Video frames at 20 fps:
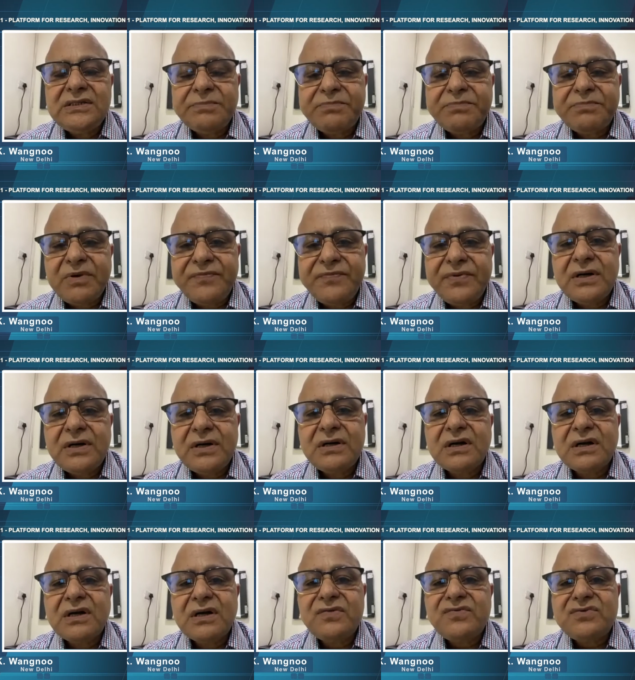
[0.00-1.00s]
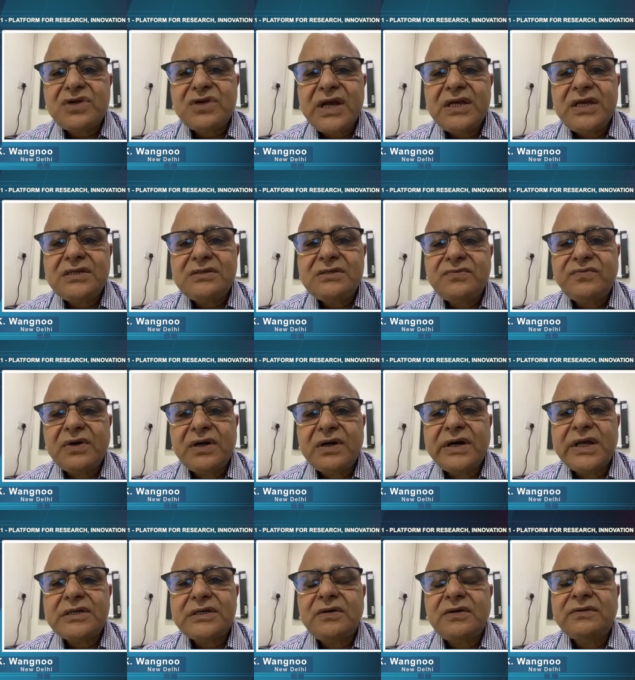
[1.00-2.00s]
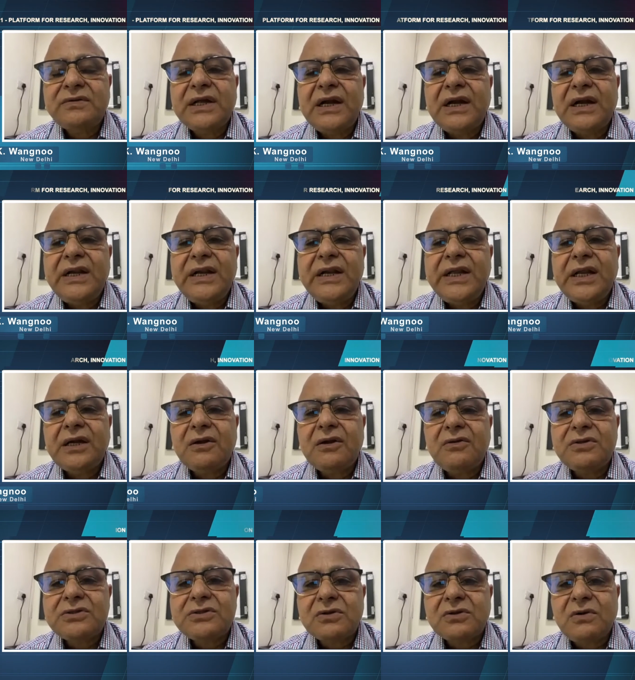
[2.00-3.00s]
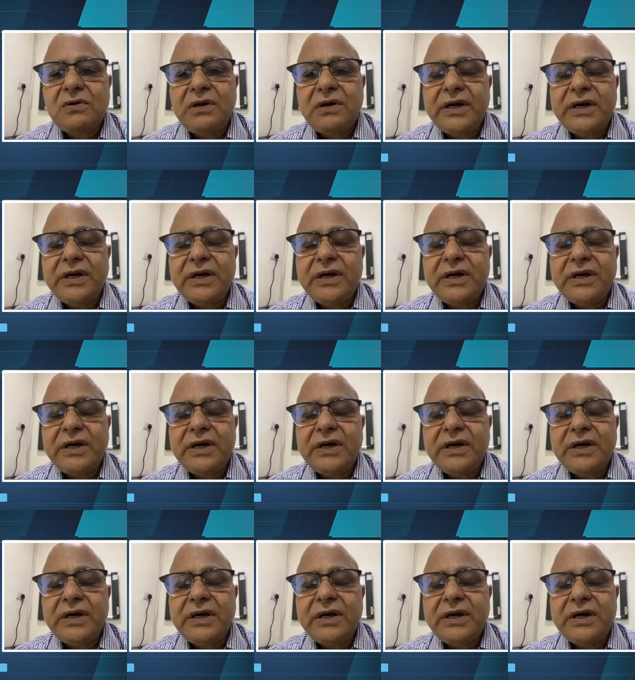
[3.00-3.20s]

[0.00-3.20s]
preferred drug of choice for reduction of the LDL cholesterol.